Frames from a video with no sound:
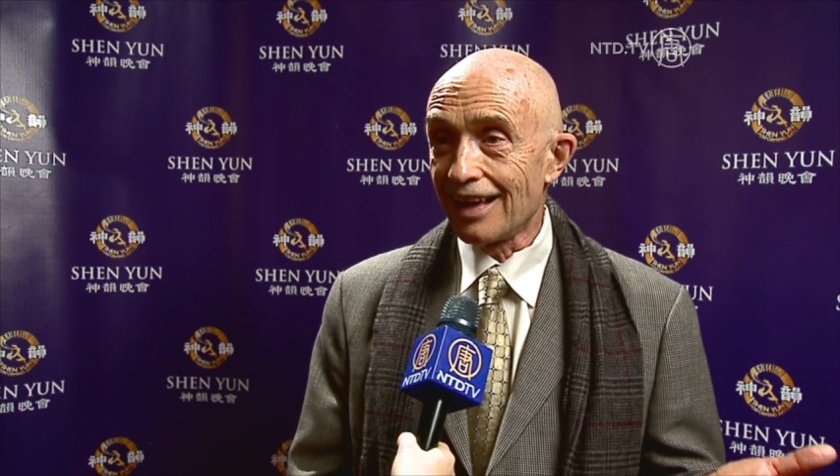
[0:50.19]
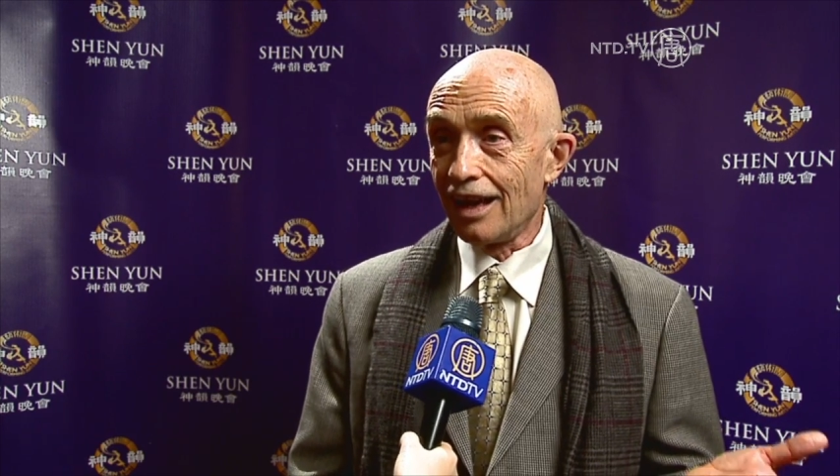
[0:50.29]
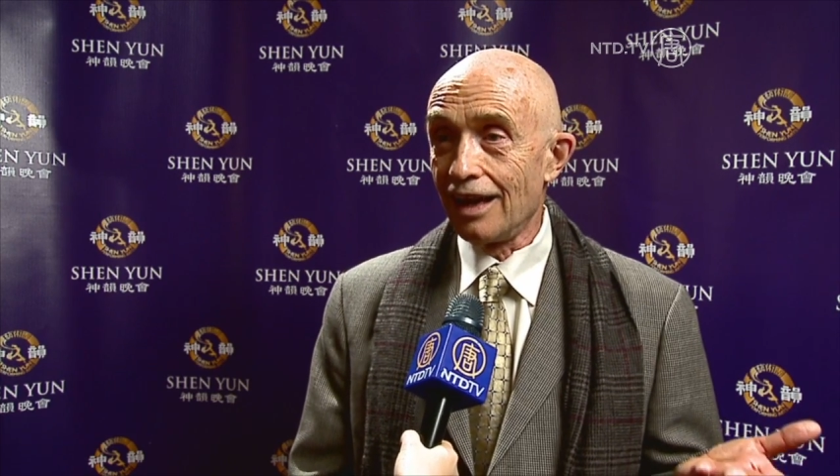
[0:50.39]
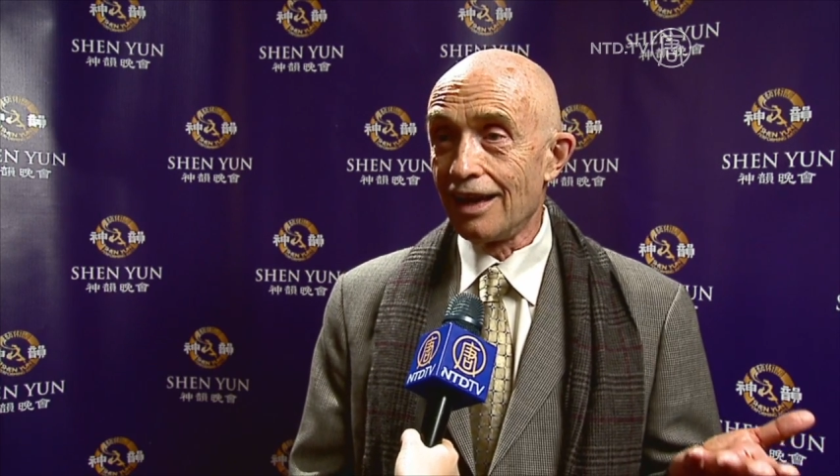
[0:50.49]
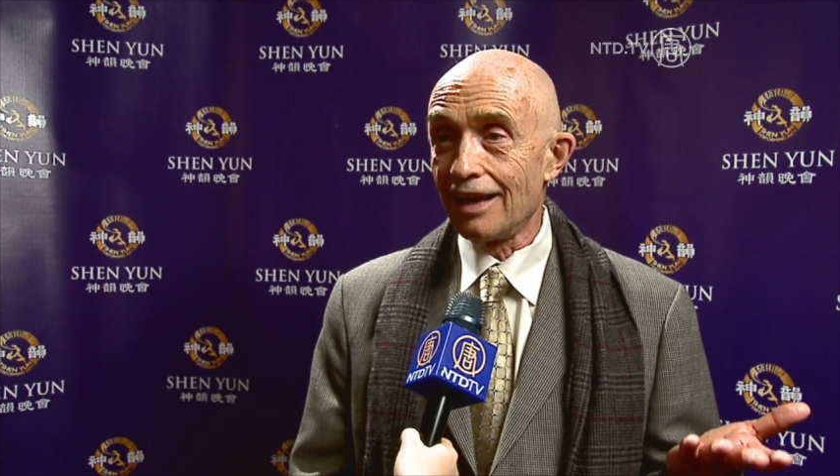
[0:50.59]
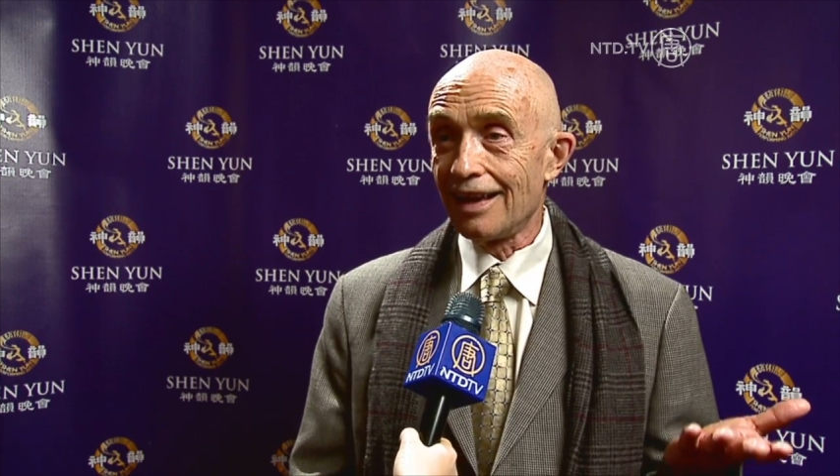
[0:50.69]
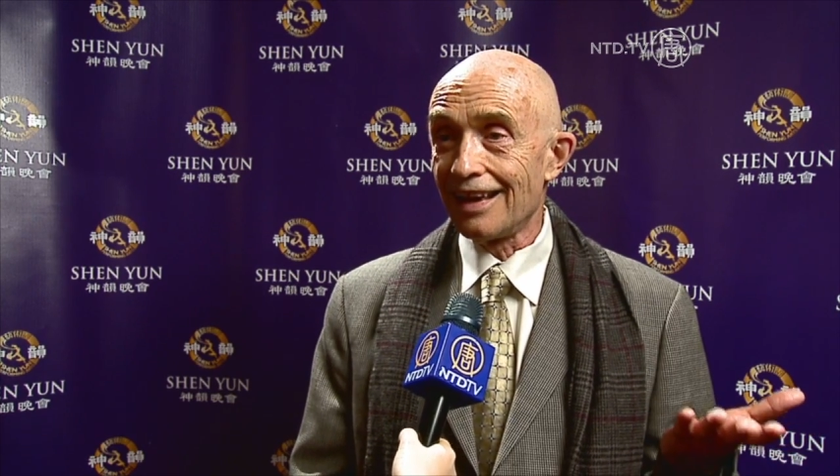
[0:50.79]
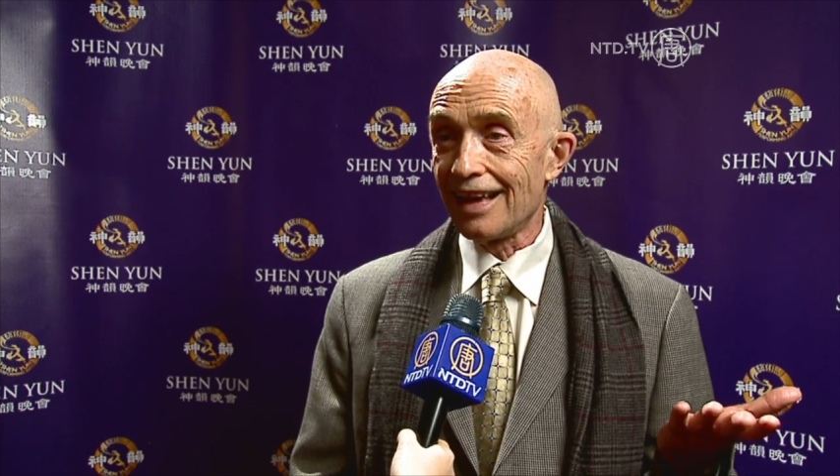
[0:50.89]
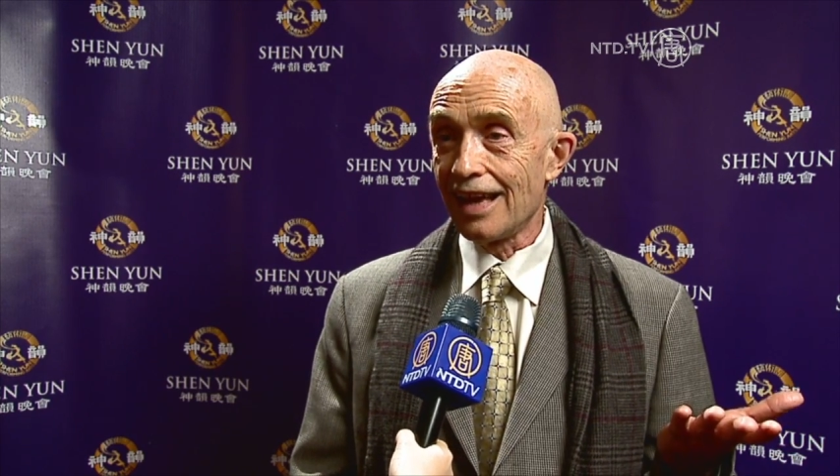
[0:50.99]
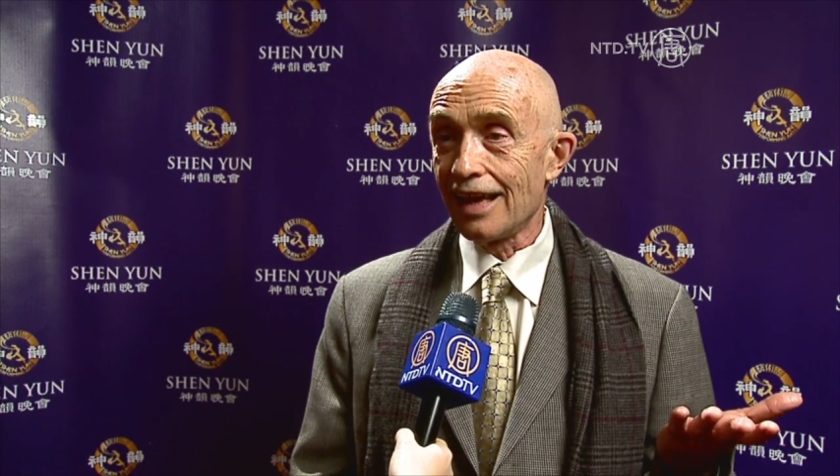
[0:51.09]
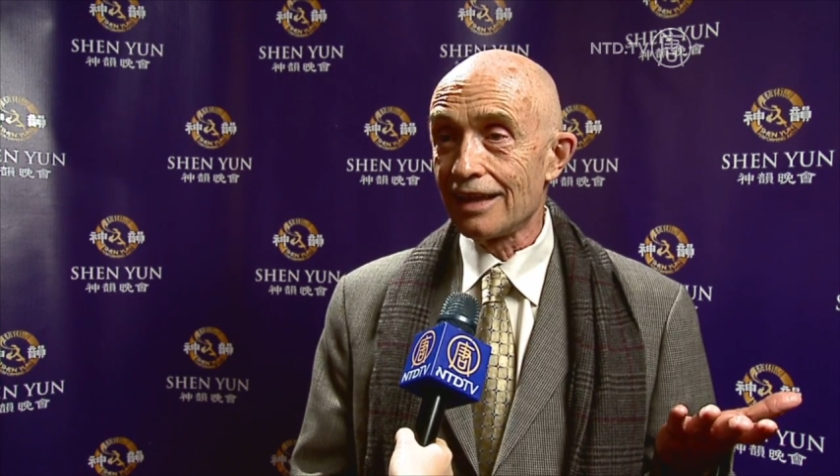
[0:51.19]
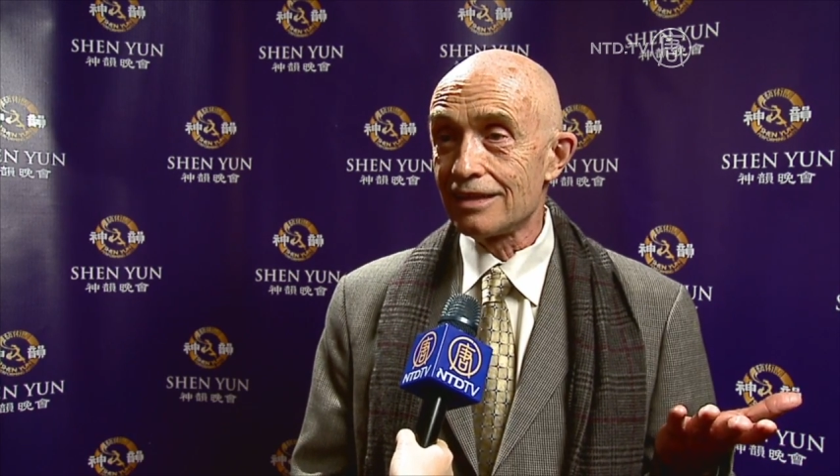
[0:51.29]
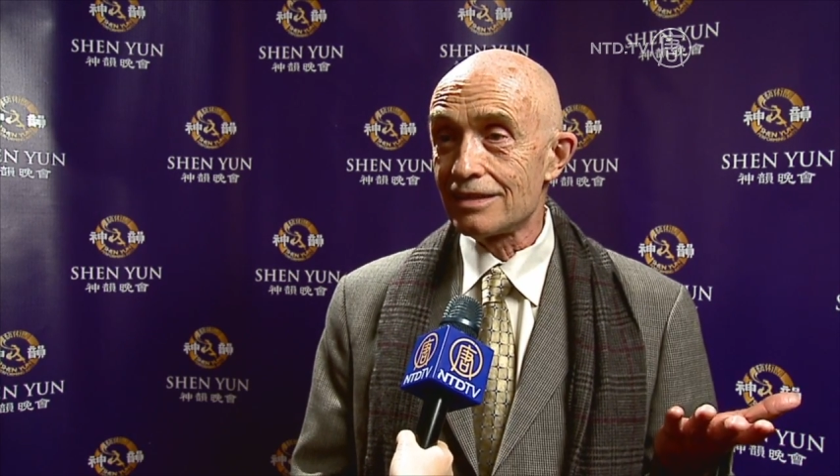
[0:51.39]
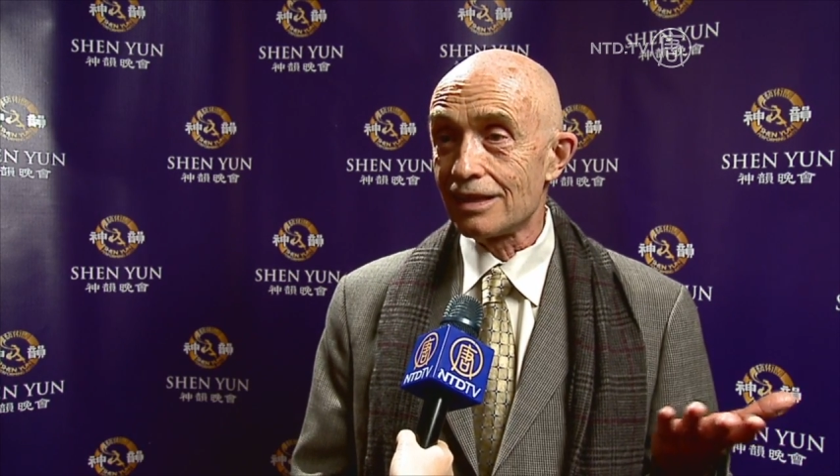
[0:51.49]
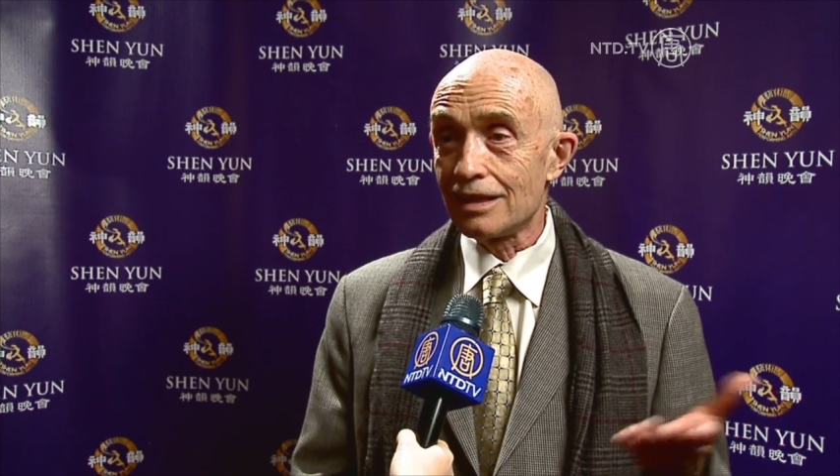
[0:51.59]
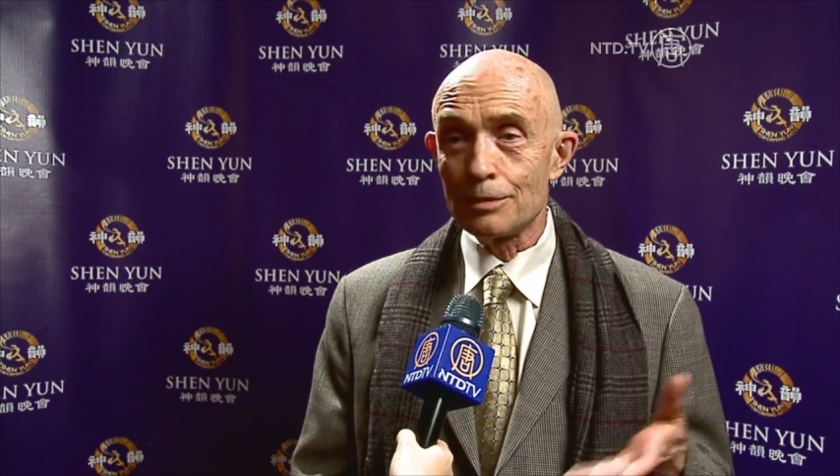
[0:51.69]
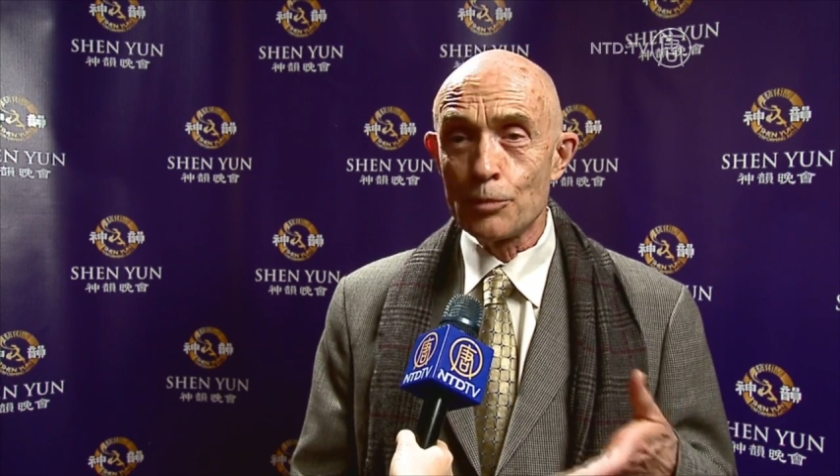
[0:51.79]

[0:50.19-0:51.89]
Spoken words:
and in